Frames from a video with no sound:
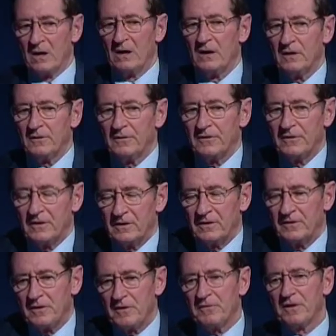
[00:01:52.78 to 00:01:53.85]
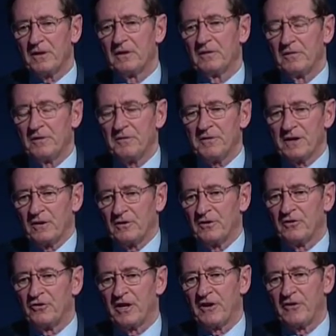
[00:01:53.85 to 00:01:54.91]
Well, it's difficult
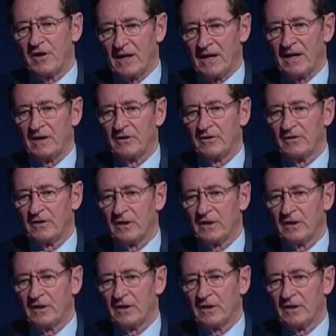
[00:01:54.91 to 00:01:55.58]
to generalize.